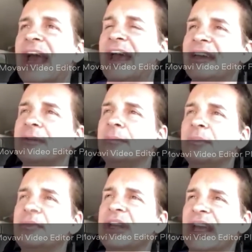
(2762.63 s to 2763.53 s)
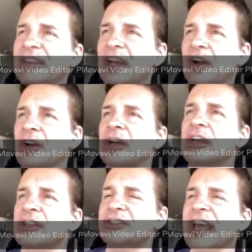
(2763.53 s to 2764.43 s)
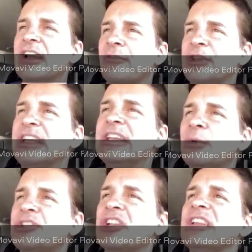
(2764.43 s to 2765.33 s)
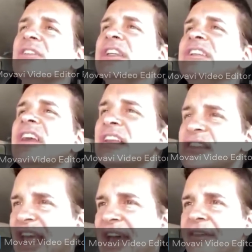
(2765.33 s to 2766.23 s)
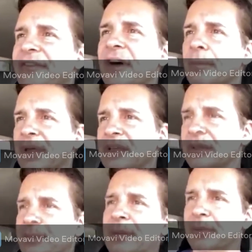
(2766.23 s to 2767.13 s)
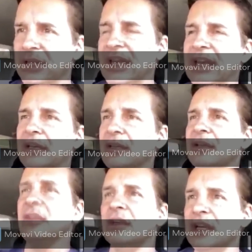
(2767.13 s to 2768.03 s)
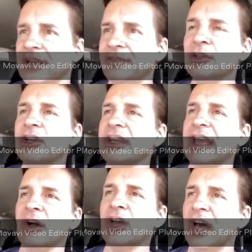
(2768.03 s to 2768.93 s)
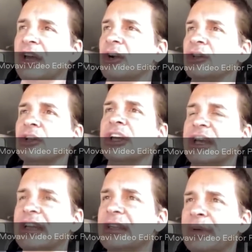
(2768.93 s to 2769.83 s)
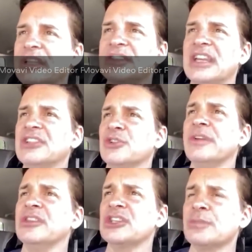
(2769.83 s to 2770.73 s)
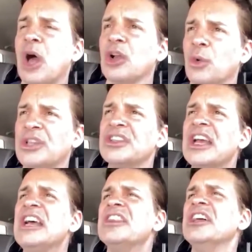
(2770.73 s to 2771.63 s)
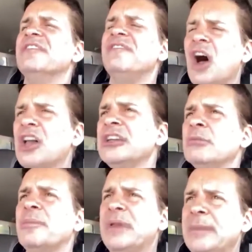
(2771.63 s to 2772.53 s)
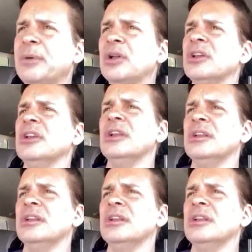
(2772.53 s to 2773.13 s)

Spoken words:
And in their standoff with India, which clearly does have a billion people in it, if you look at Calcutta or you look at any of the big cities or even the smaller ones, the volume of people,